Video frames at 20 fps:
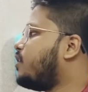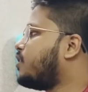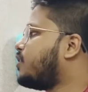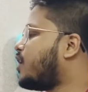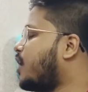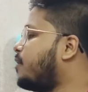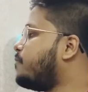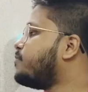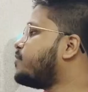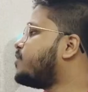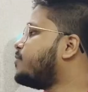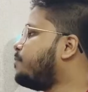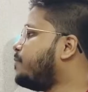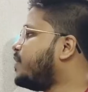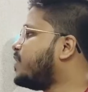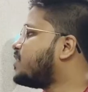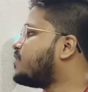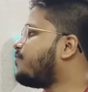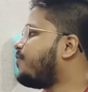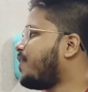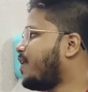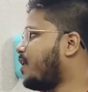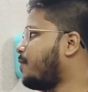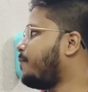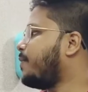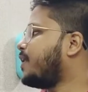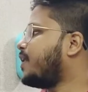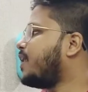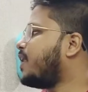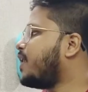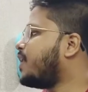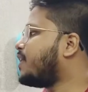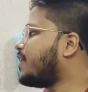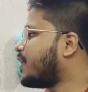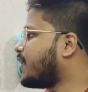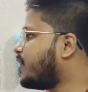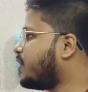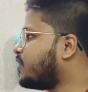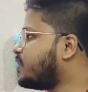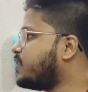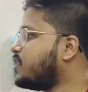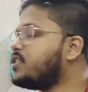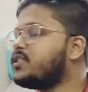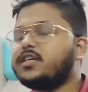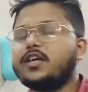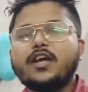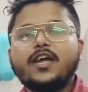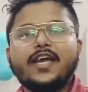terms means fundamental and technical analysis.